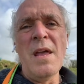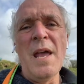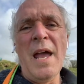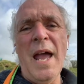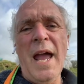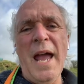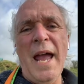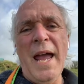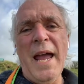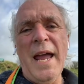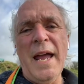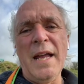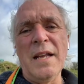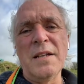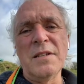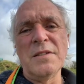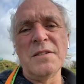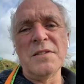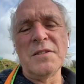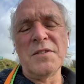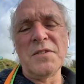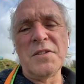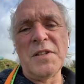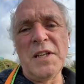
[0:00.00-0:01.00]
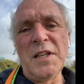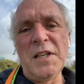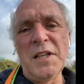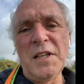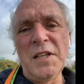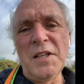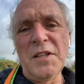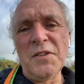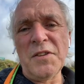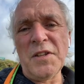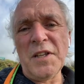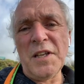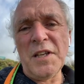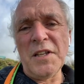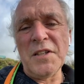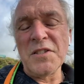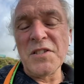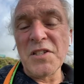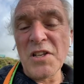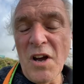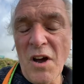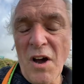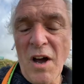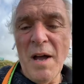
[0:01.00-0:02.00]
and the
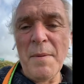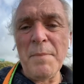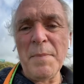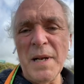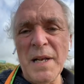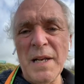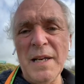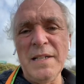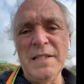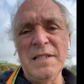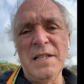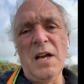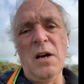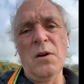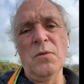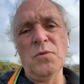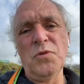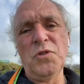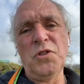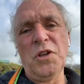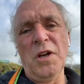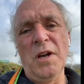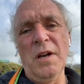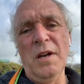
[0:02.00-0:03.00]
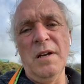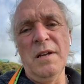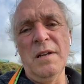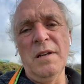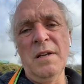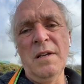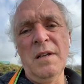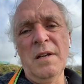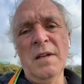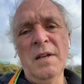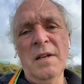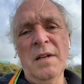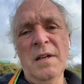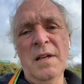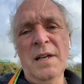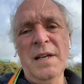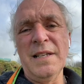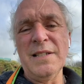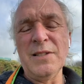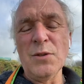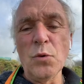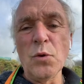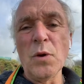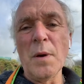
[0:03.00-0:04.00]
entire Middle East culture
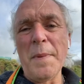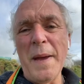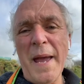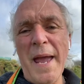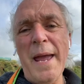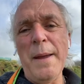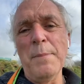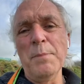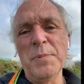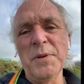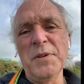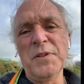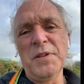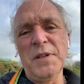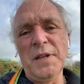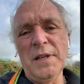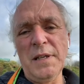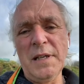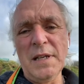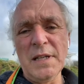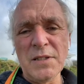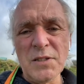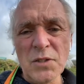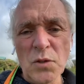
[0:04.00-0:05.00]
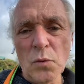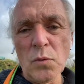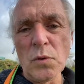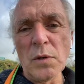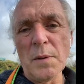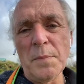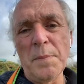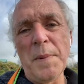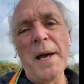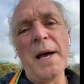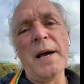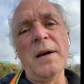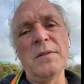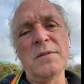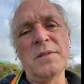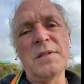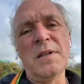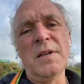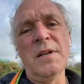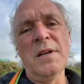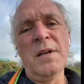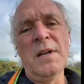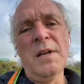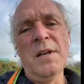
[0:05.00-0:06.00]
is all about empathy. It's all
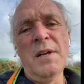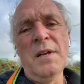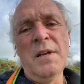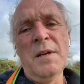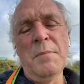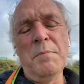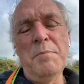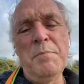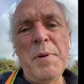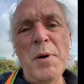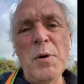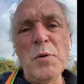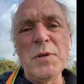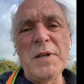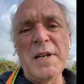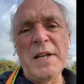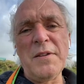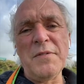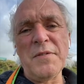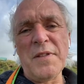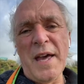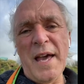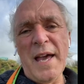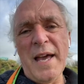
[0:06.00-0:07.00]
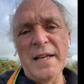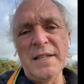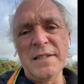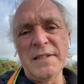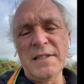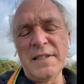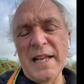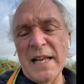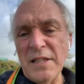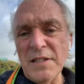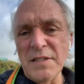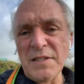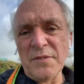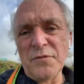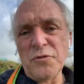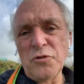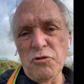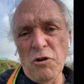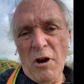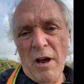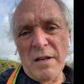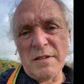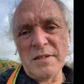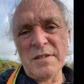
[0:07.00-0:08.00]
about building that sense of
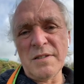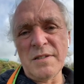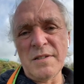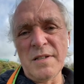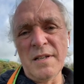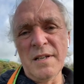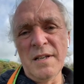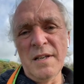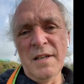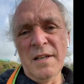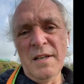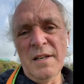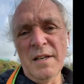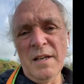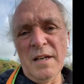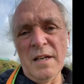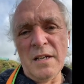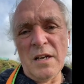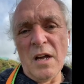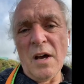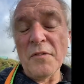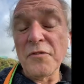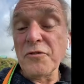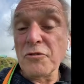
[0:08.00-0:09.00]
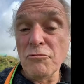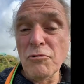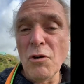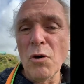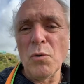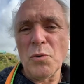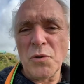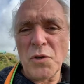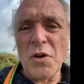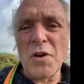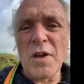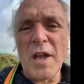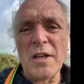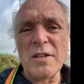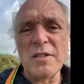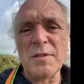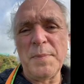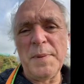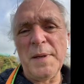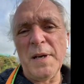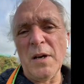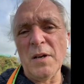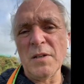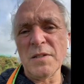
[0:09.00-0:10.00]
trust. And after all, you're going
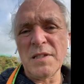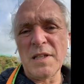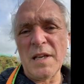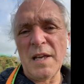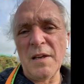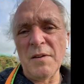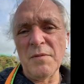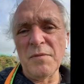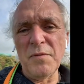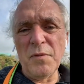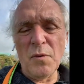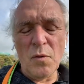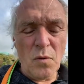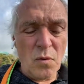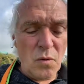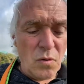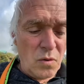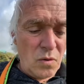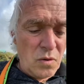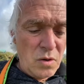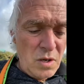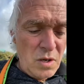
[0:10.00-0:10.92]
to be asking for